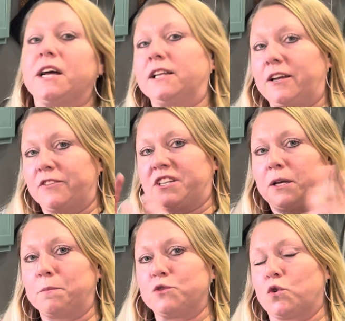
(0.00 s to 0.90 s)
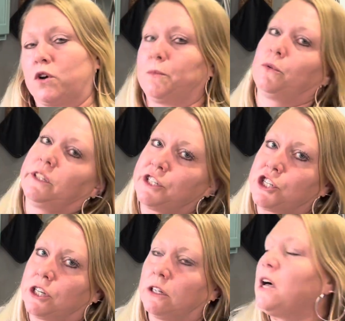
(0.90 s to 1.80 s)
of let everything absorb, really
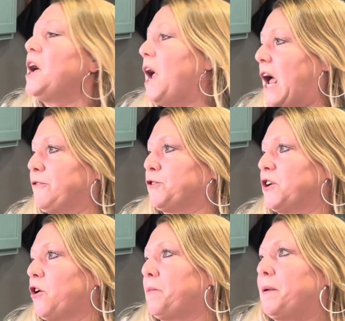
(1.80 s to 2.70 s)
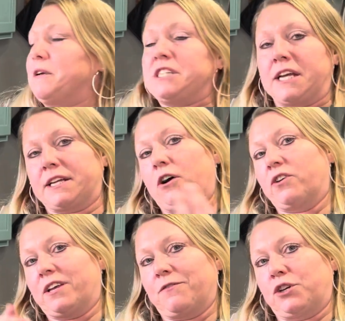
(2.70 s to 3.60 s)
chill. After an hour, maybe take it
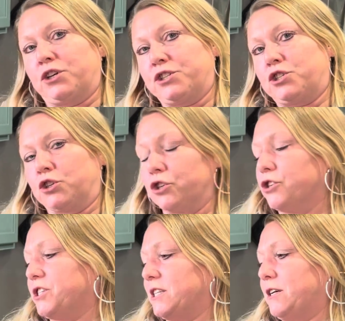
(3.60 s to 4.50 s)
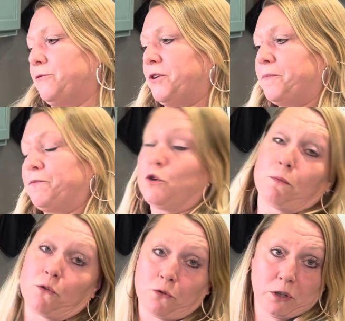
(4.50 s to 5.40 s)
out, give it a good stir, see if you
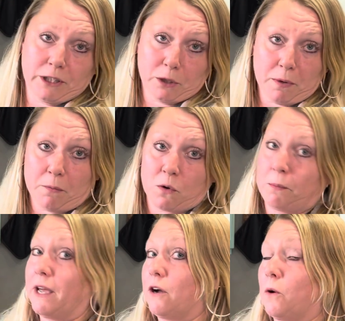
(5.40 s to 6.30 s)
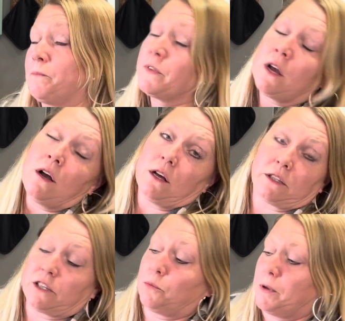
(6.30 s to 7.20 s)
prefer a little bit more mayo, a
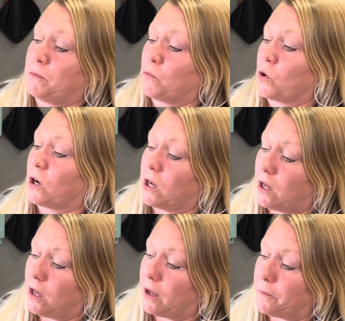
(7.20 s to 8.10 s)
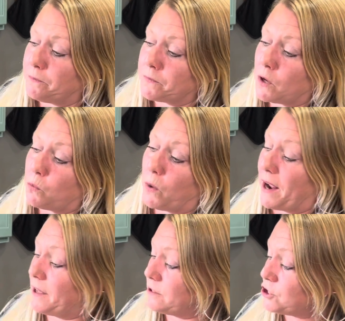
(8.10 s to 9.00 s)
little bit more
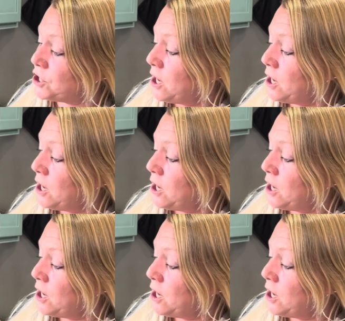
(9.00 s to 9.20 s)
ranch.